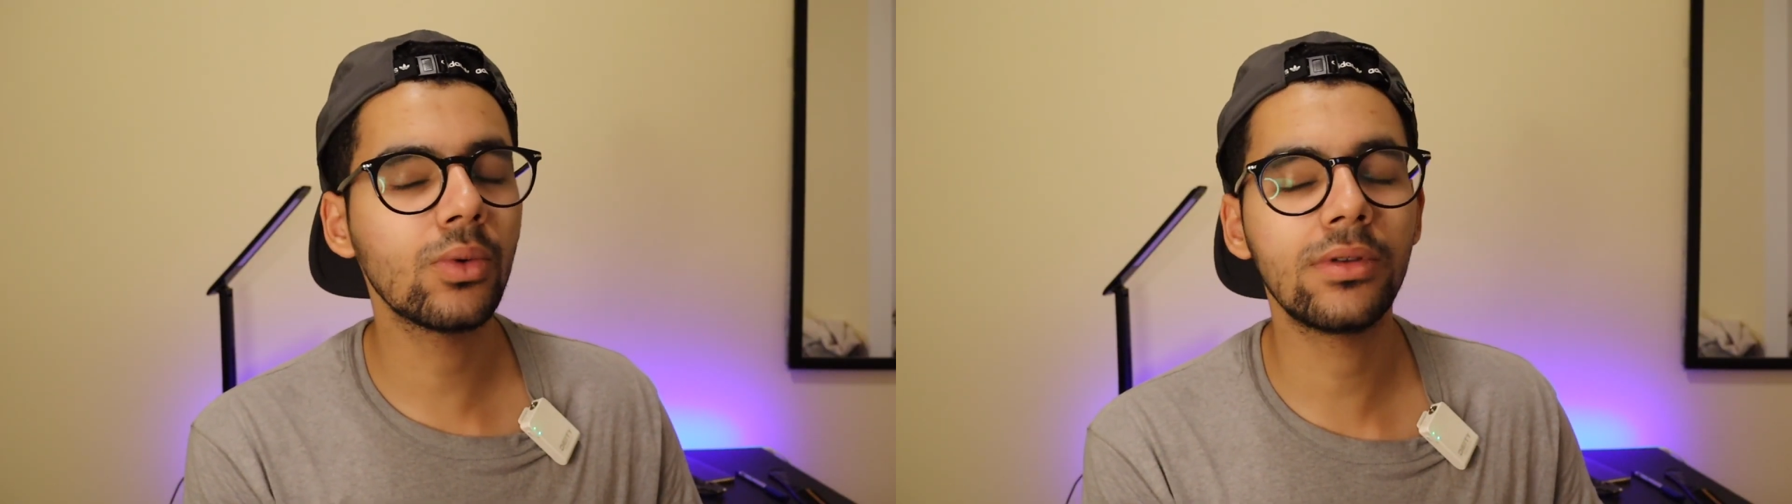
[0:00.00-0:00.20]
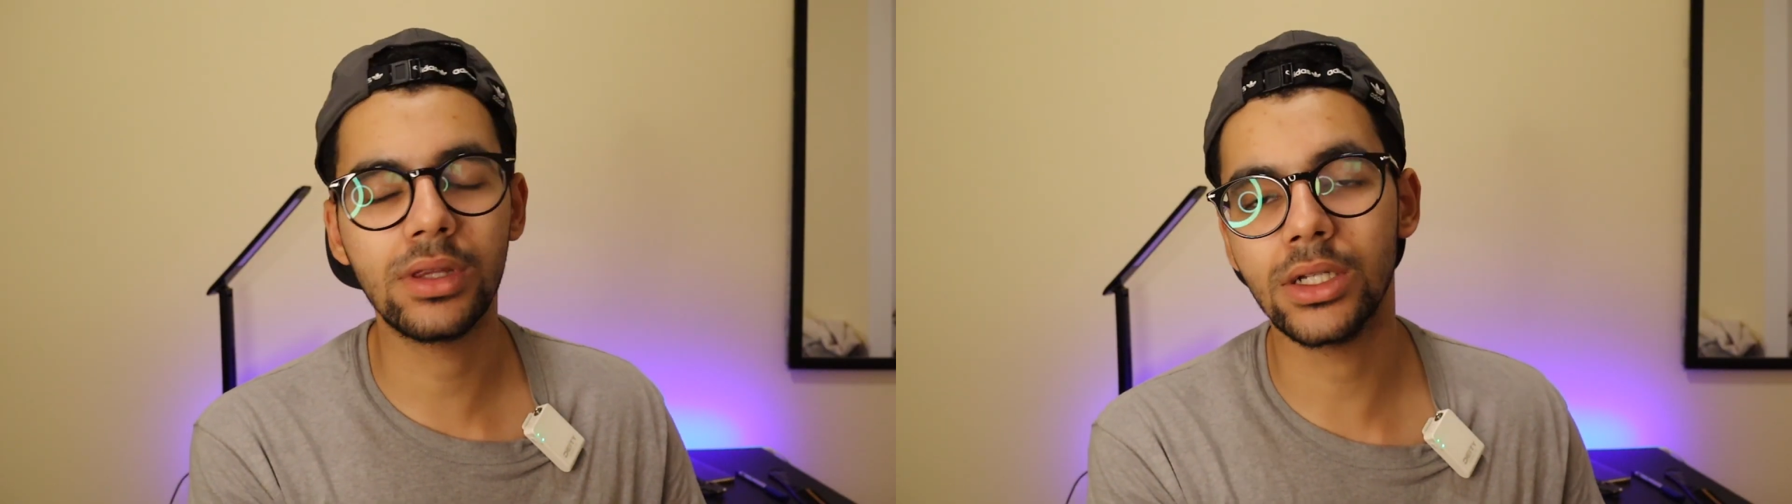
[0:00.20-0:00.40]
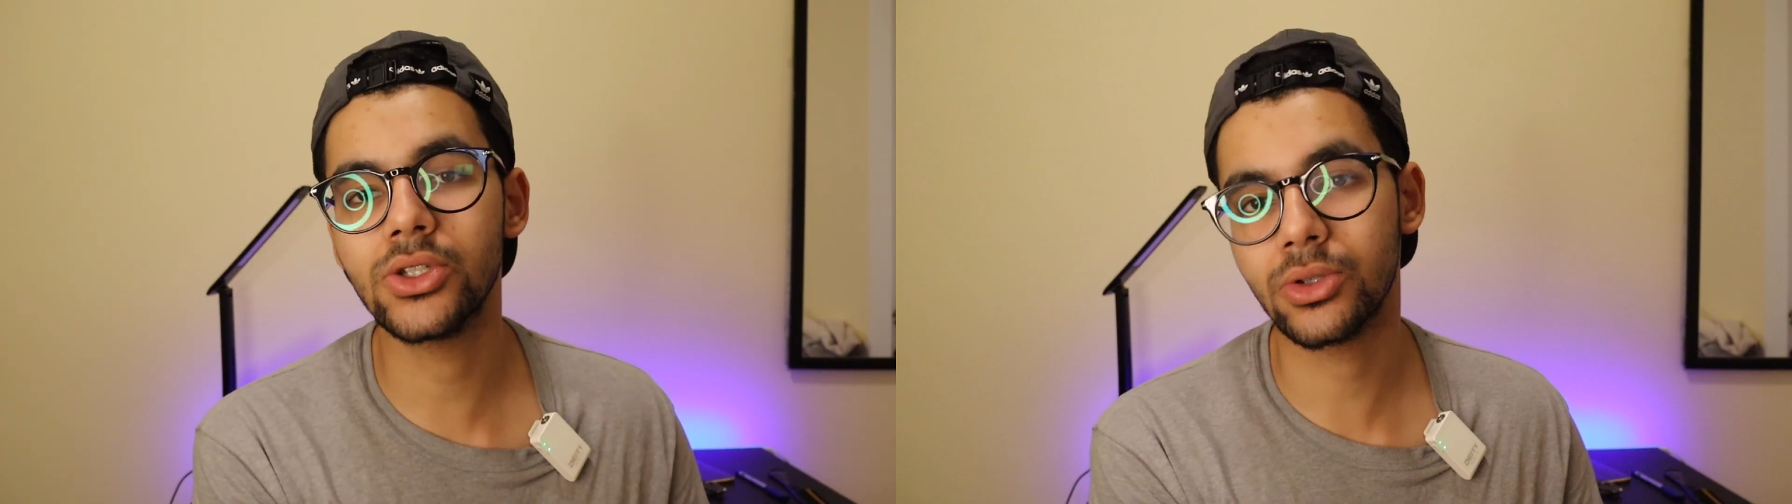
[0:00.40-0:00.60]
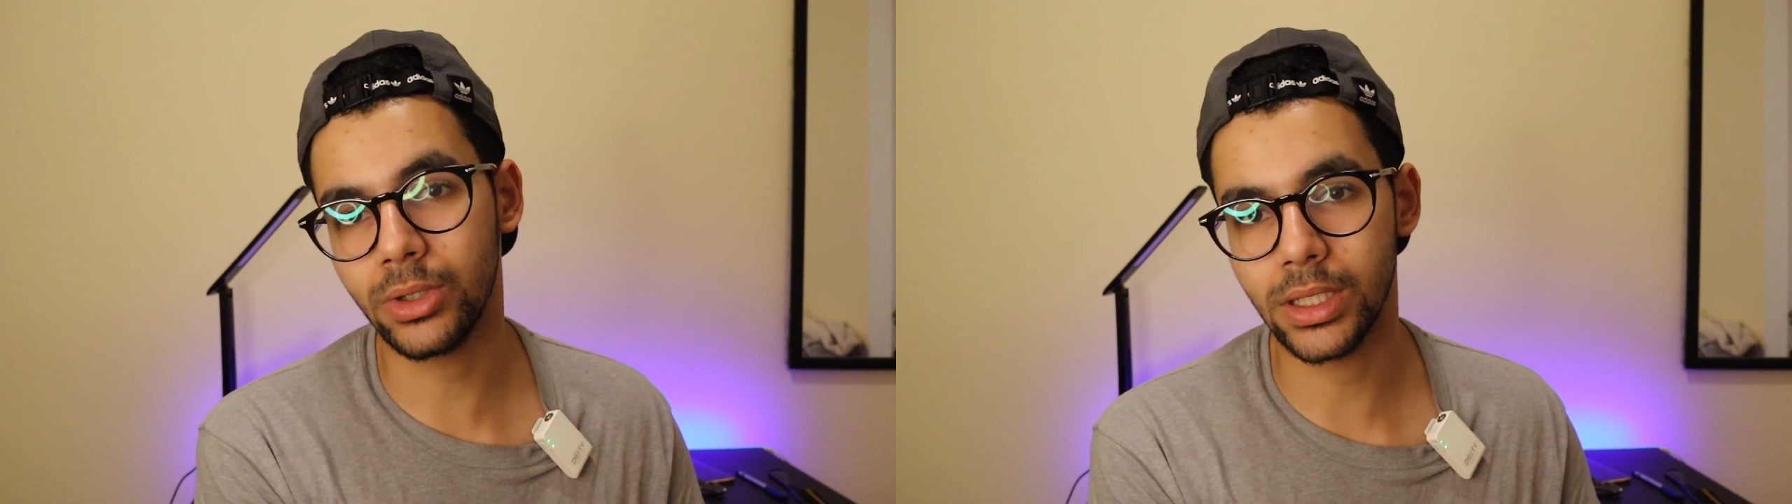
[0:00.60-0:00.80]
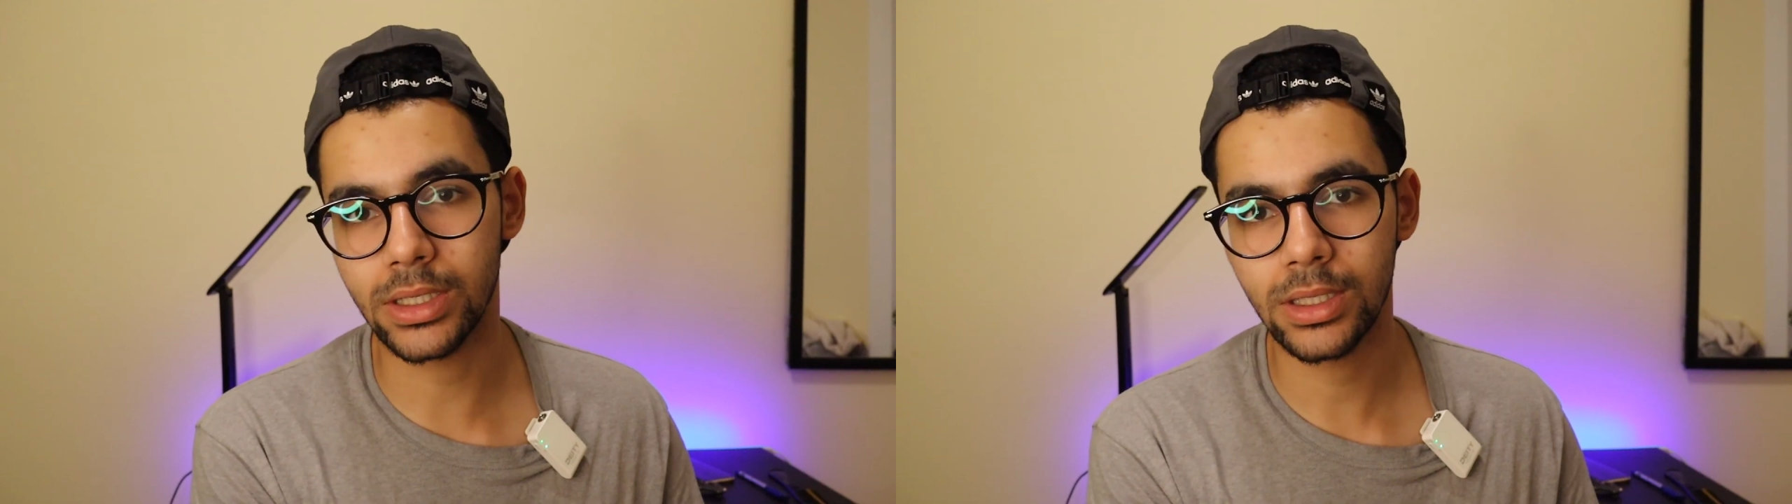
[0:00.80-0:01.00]
with touch
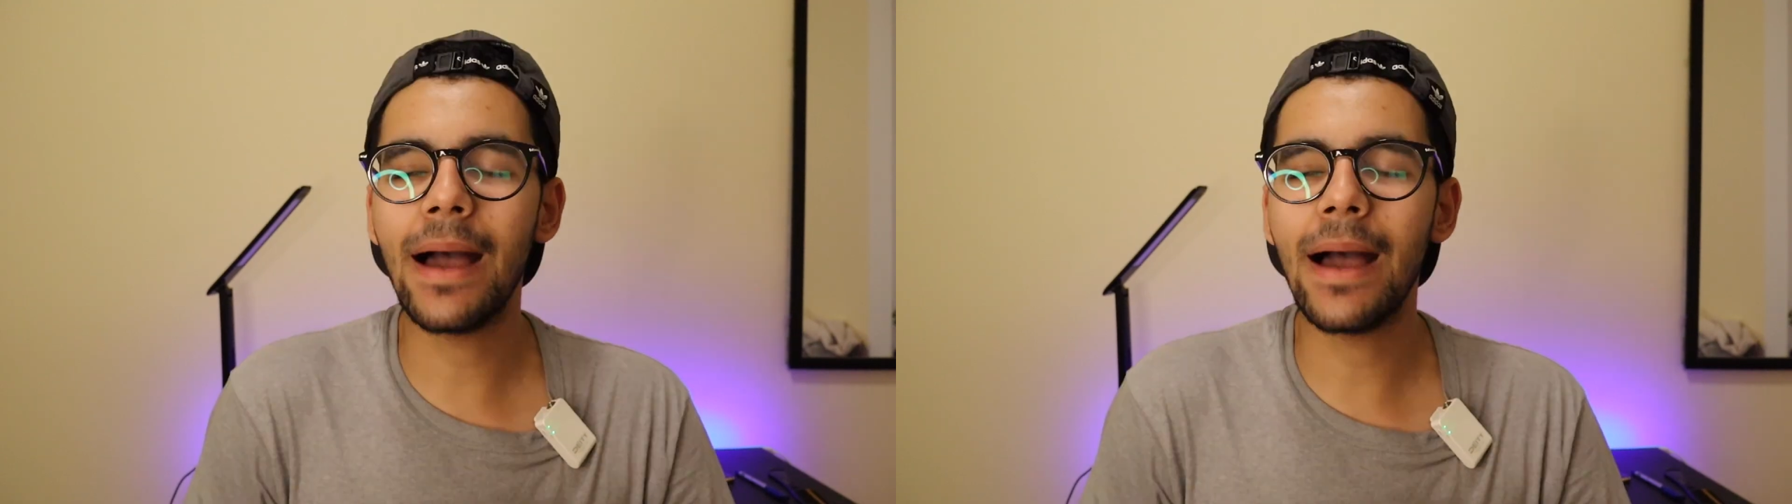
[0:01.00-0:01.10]
screens.